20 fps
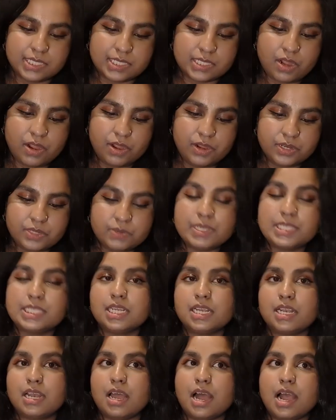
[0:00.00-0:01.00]
So
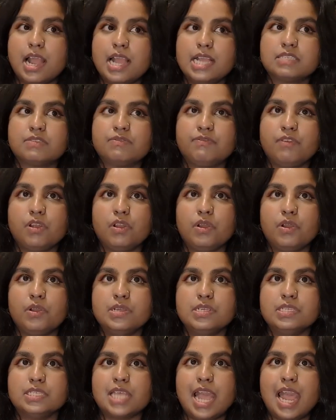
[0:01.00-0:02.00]
Twisted Lies
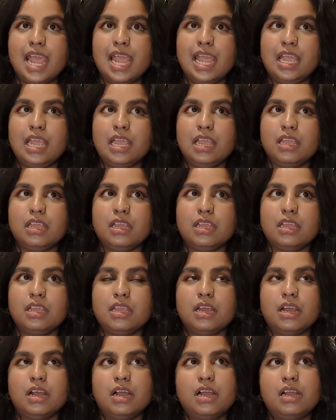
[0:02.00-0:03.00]
follows a